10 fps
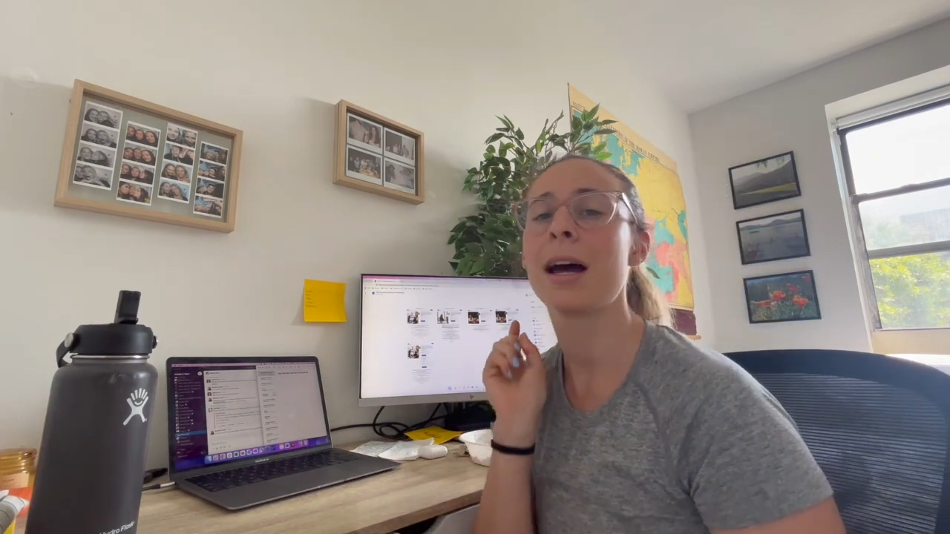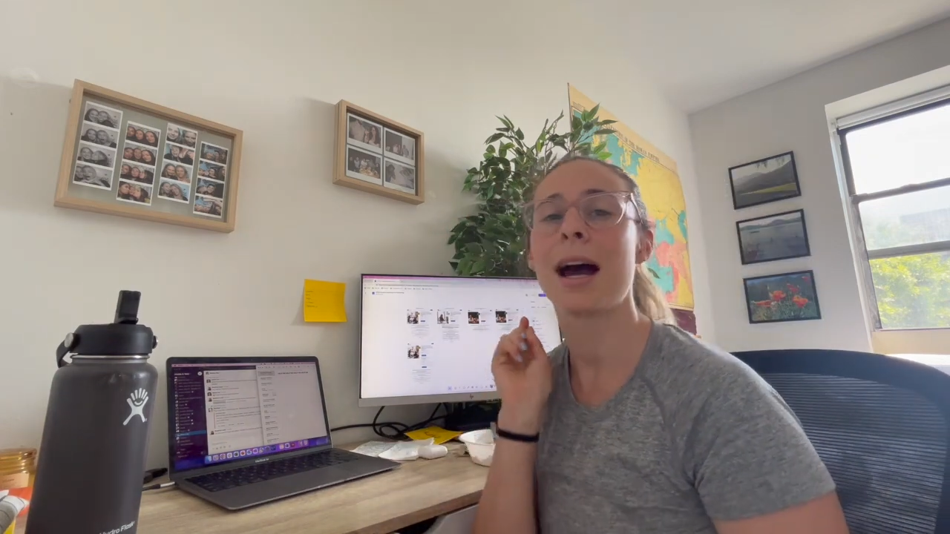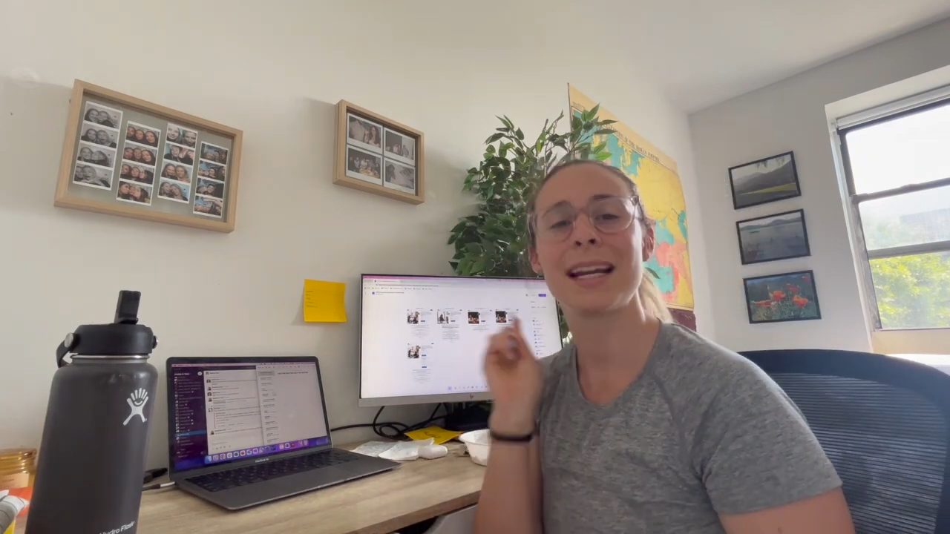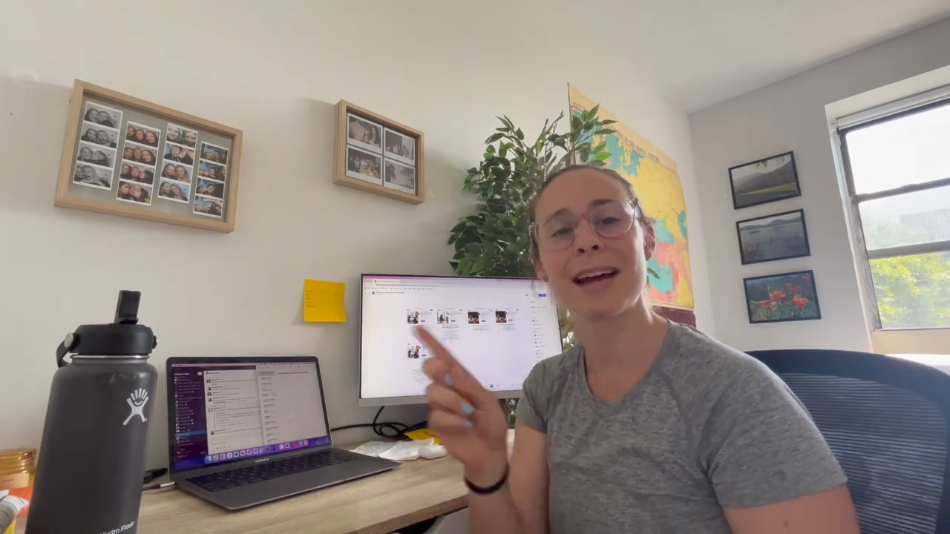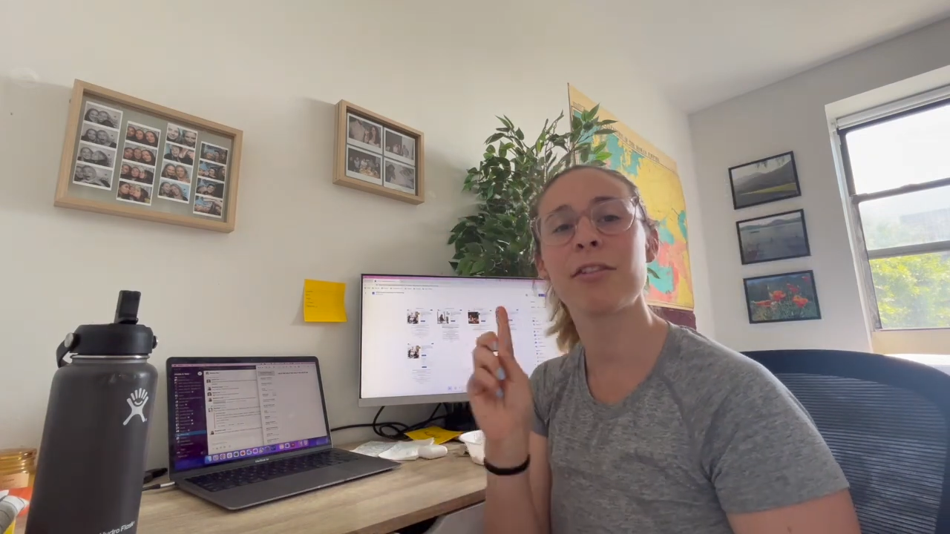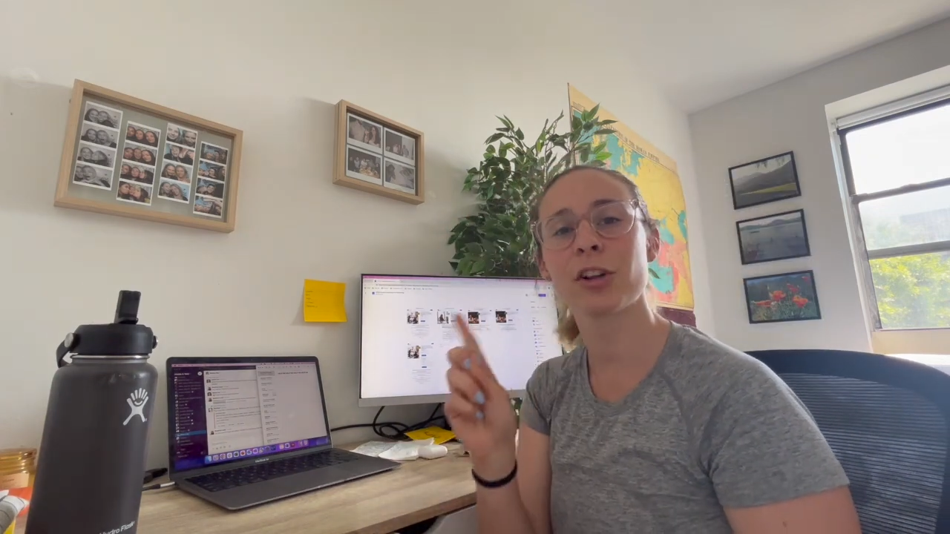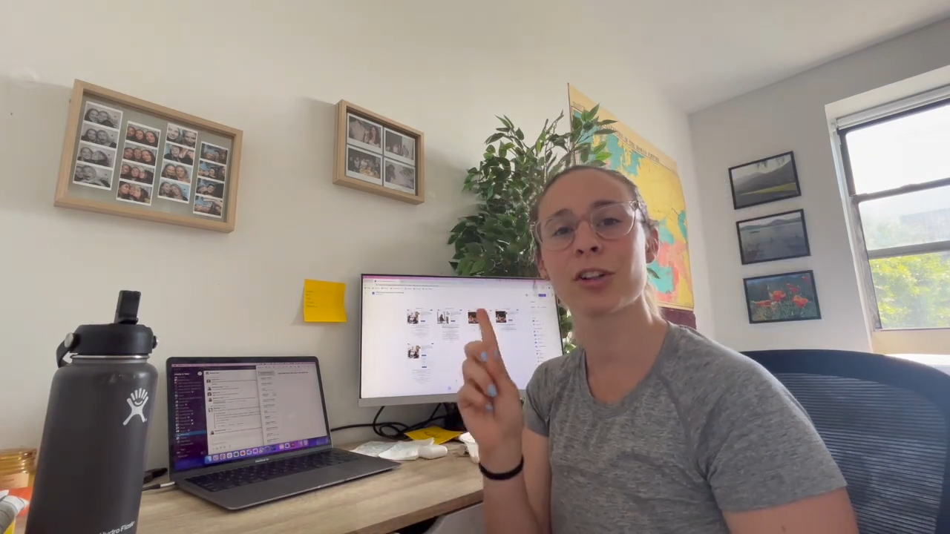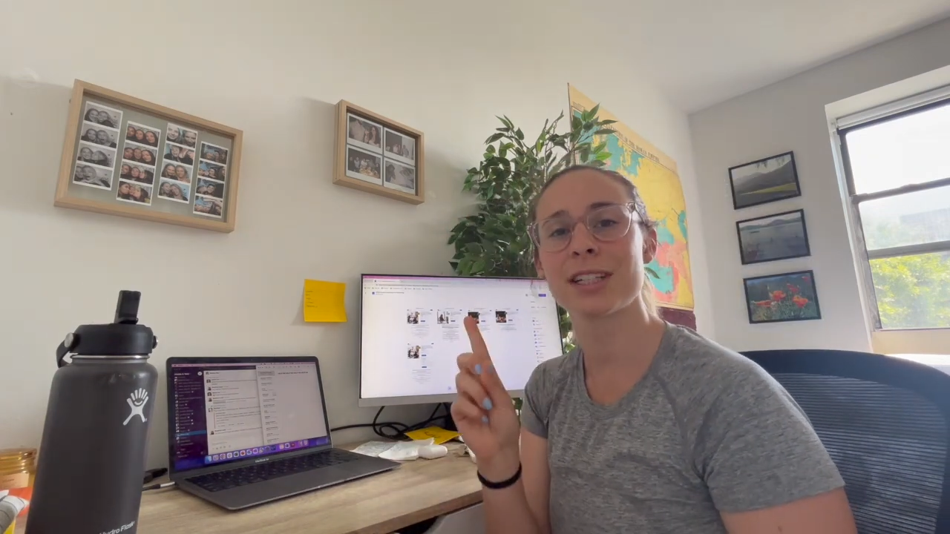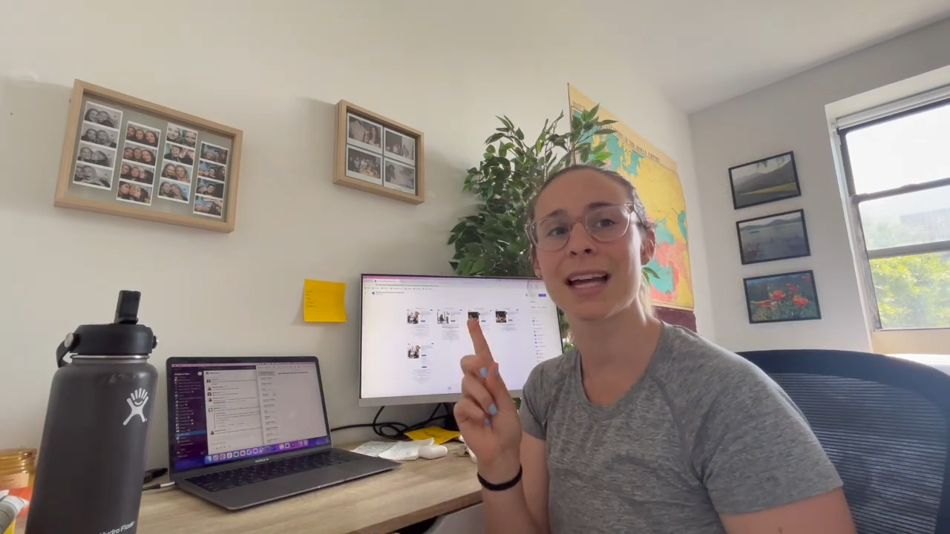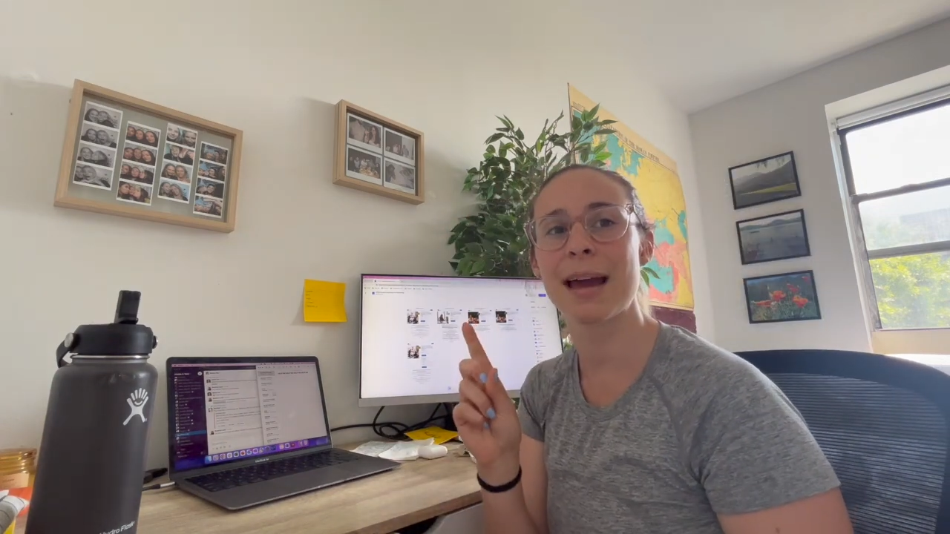I never learned
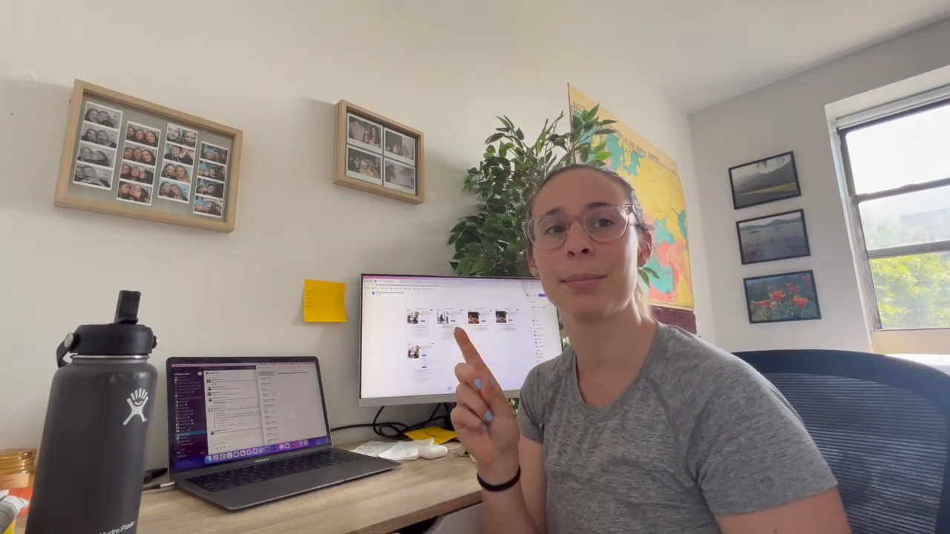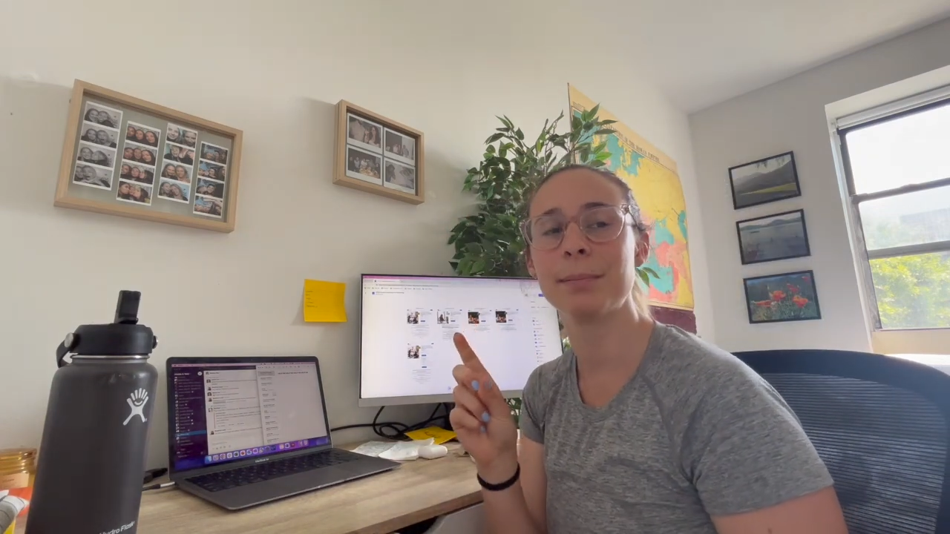to type.